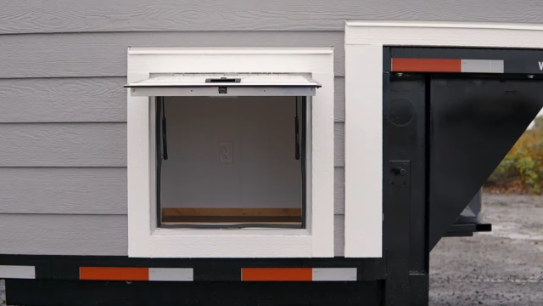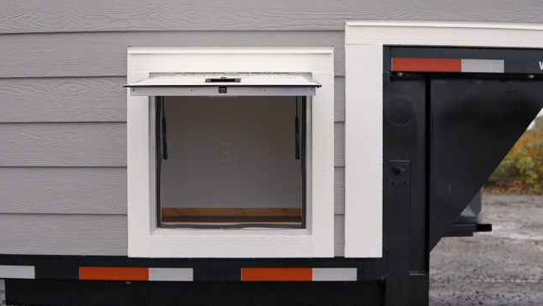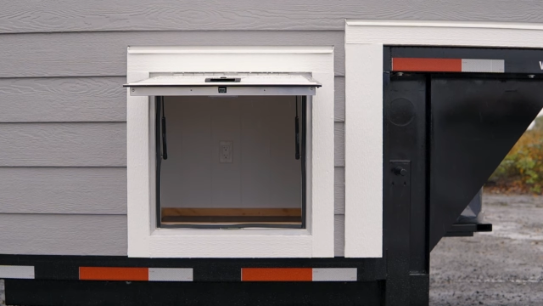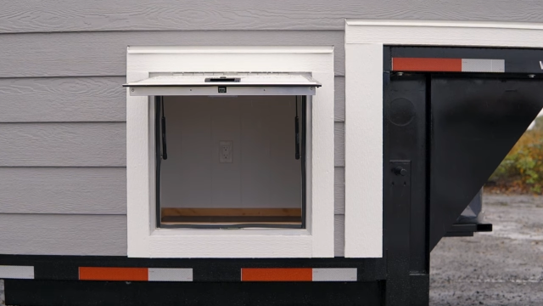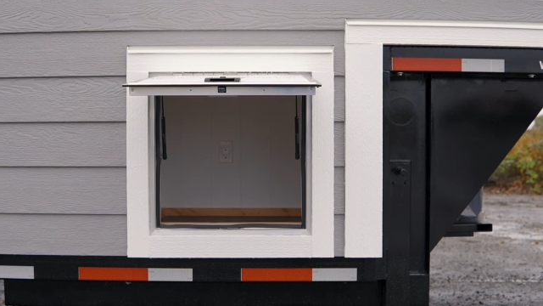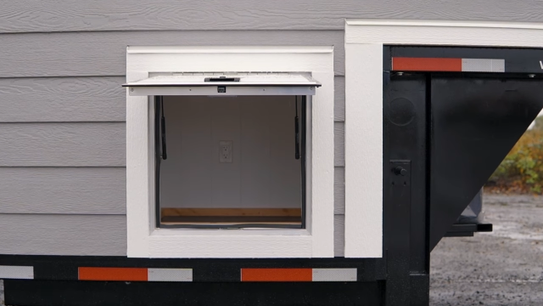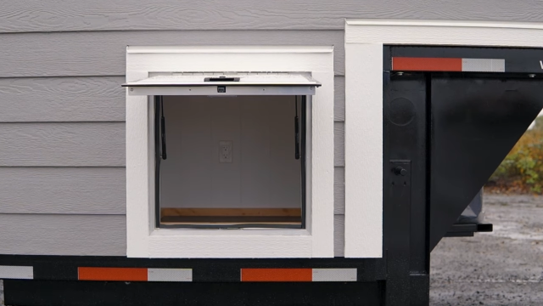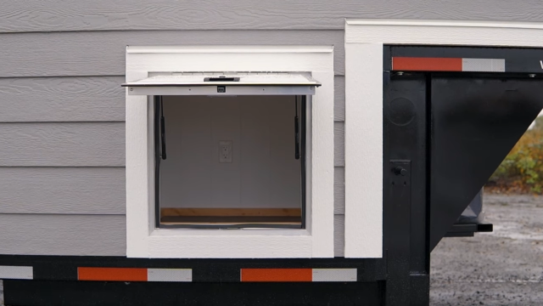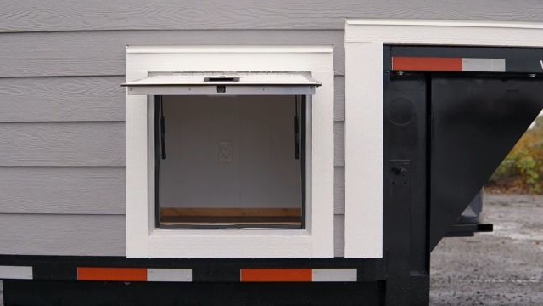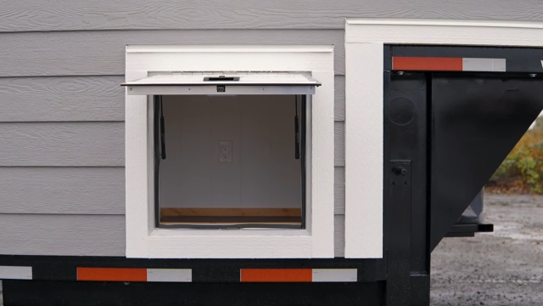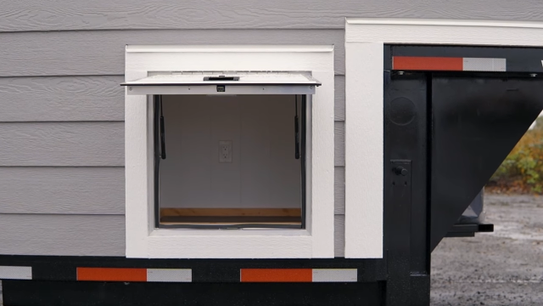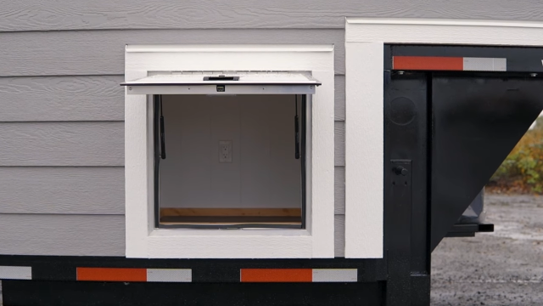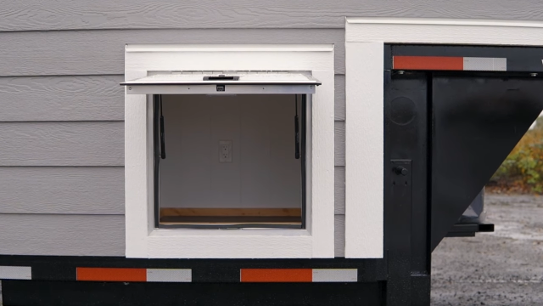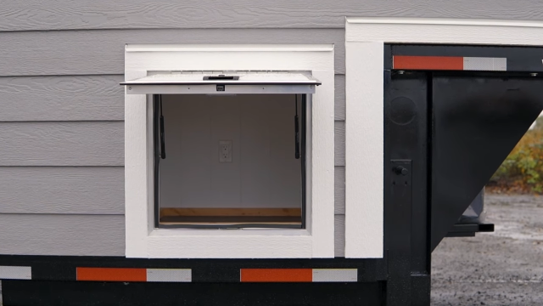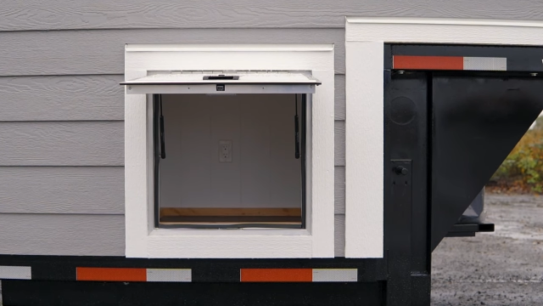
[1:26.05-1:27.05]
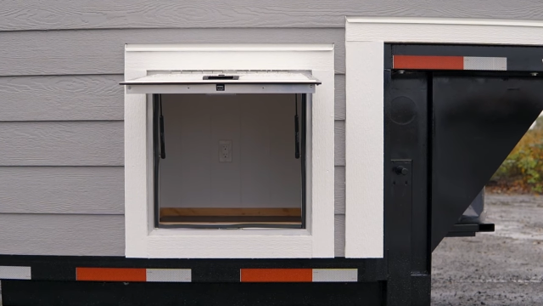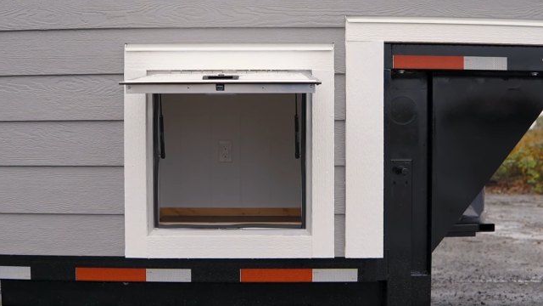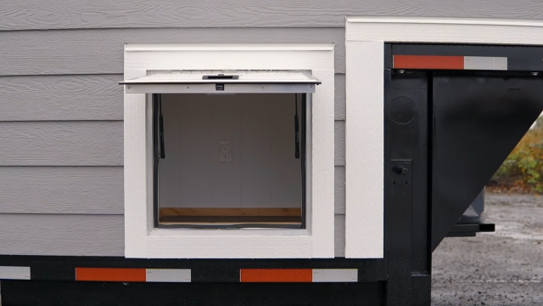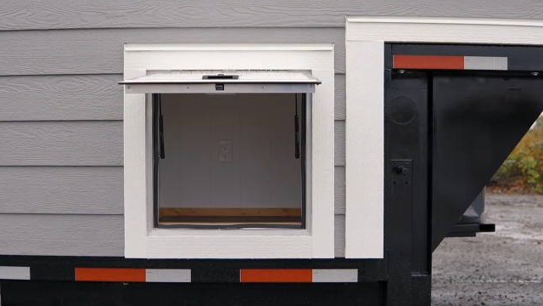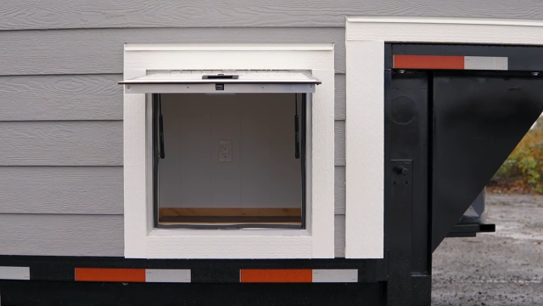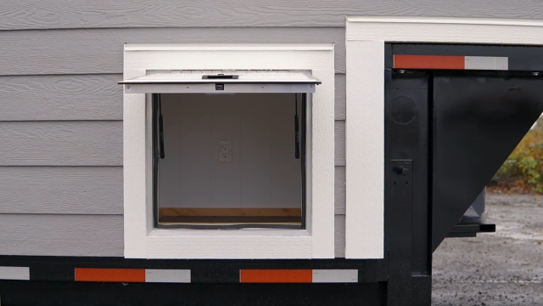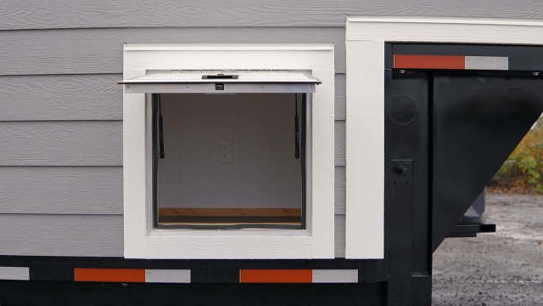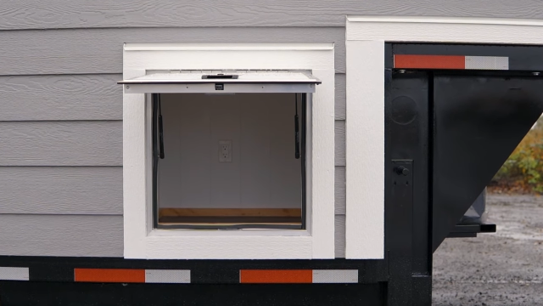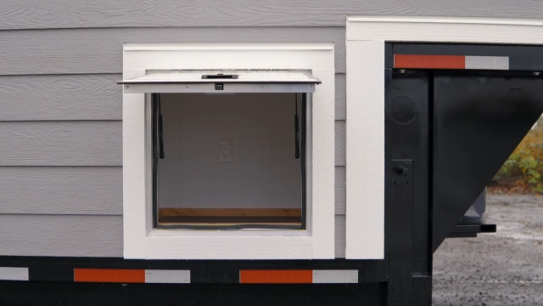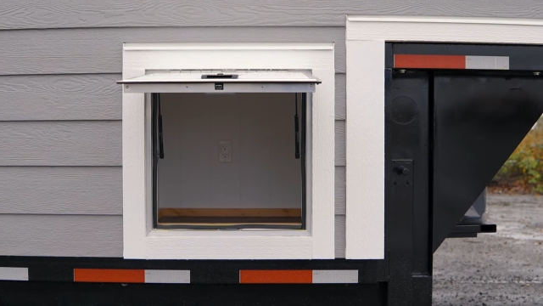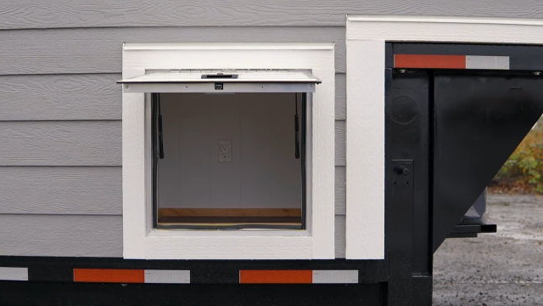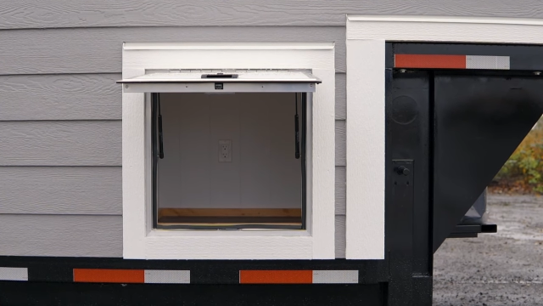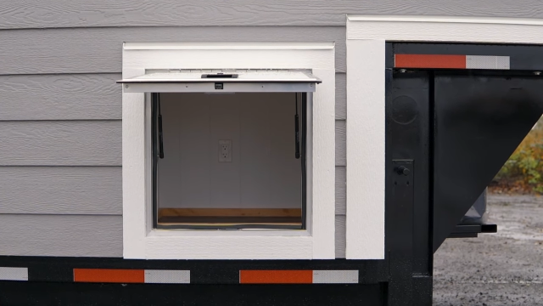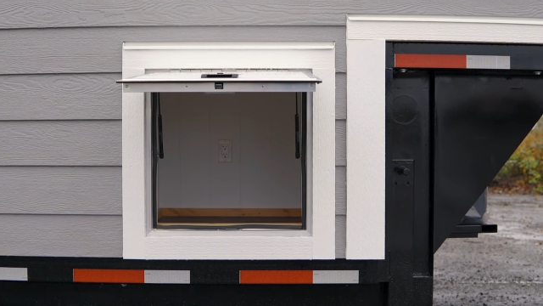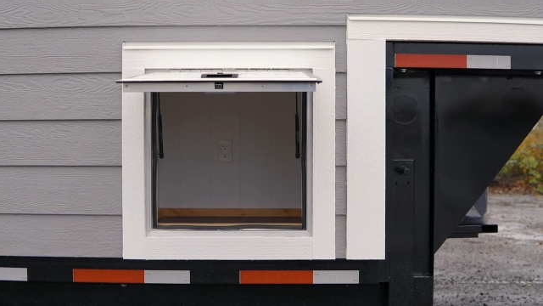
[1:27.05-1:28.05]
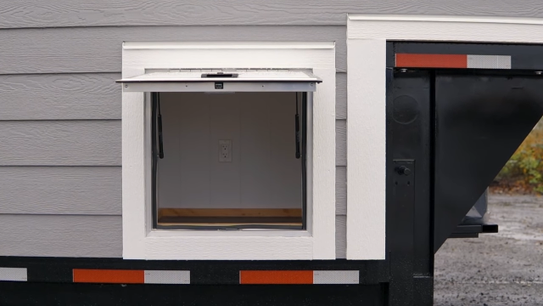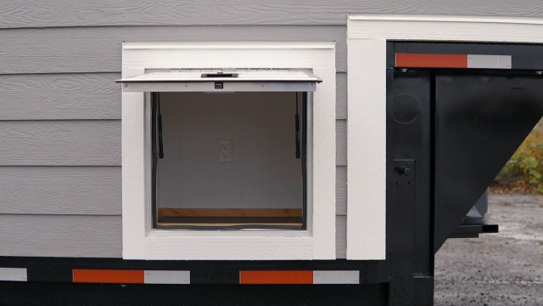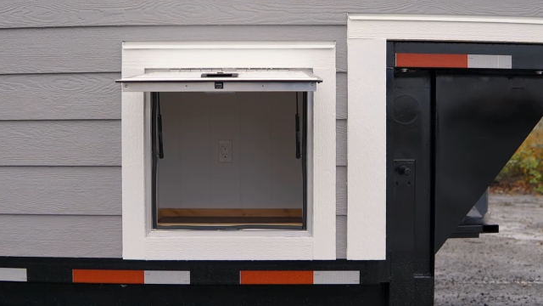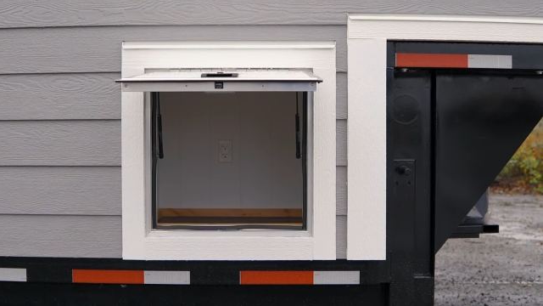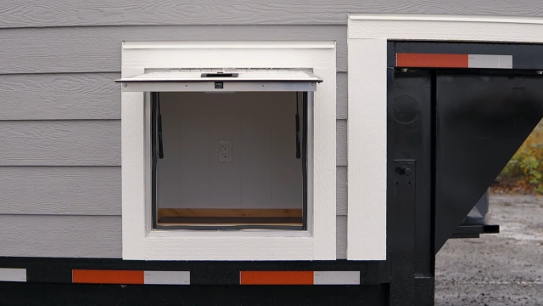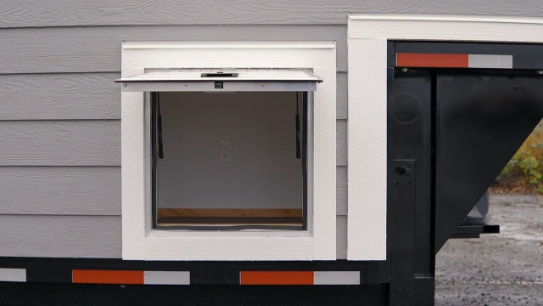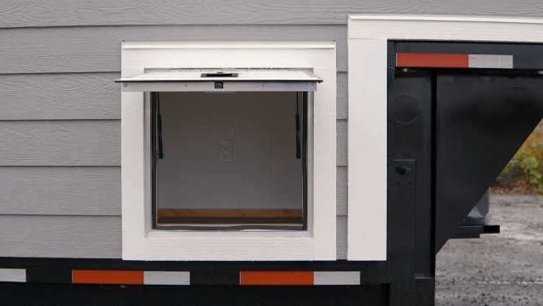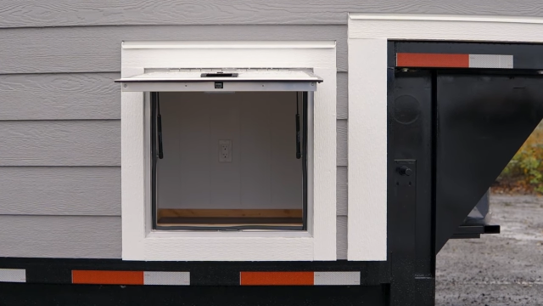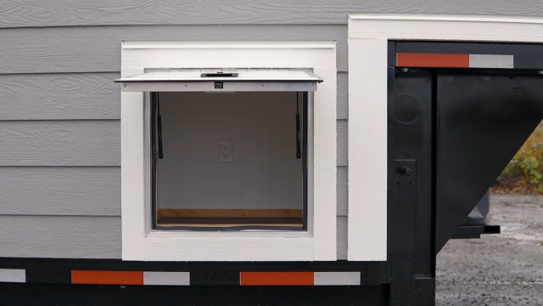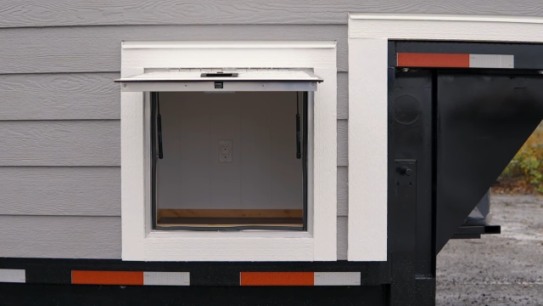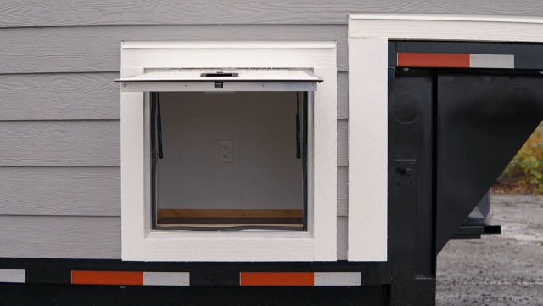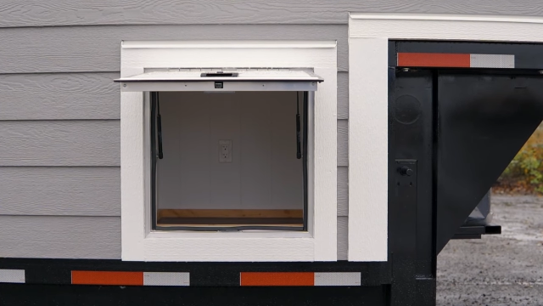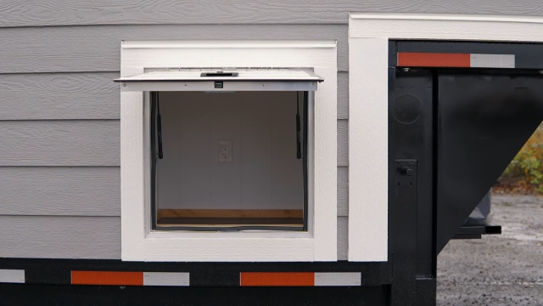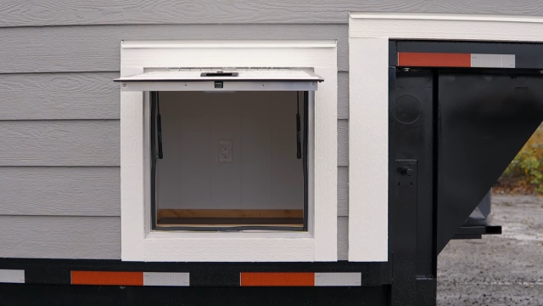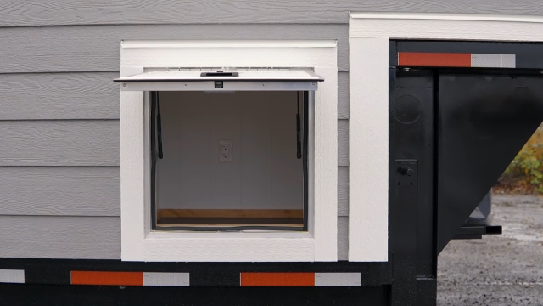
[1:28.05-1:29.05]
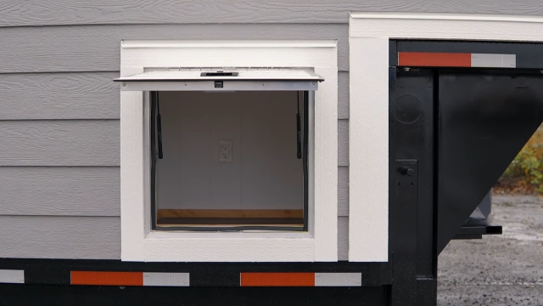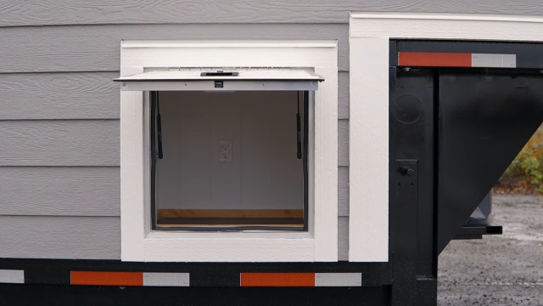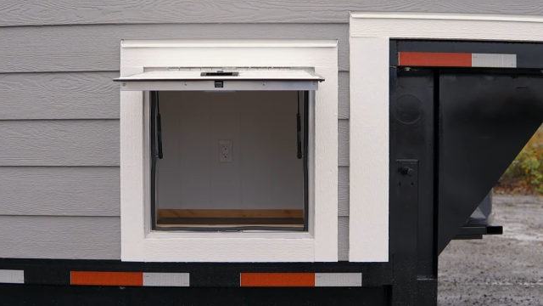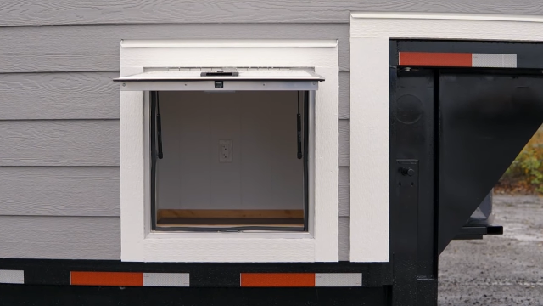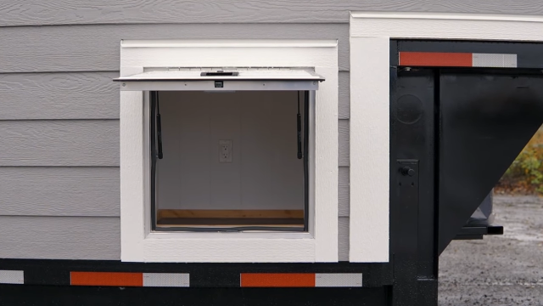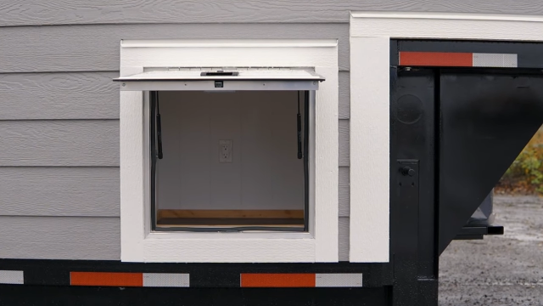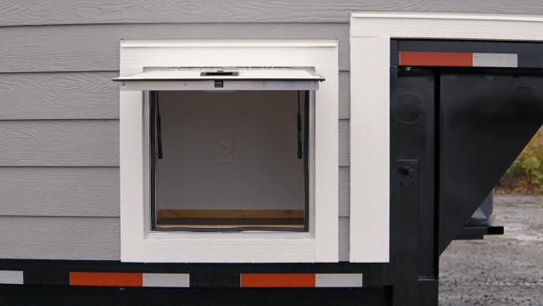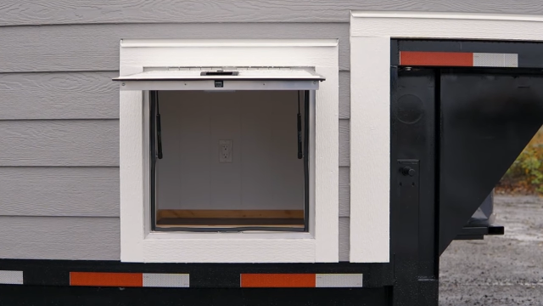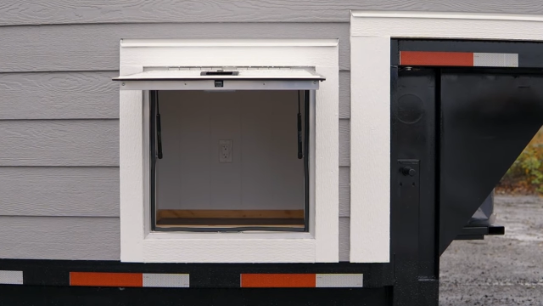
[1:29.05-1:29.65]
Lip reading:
Nobody's mouth can be seen.